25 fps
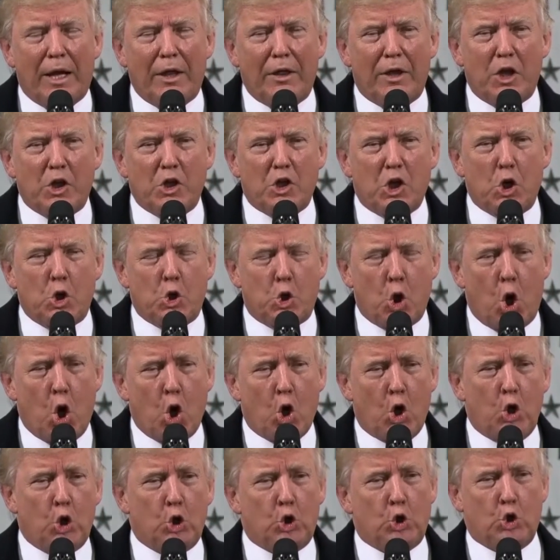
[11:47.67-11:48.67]
And they said,
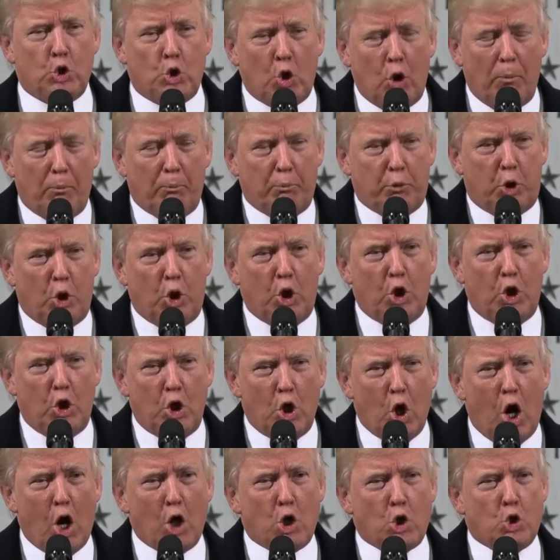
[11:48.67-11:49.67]
Donald Trump did
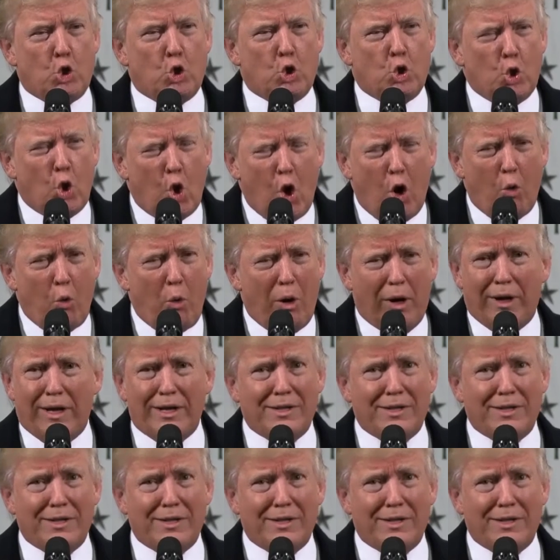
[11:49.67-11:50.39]
not draw well.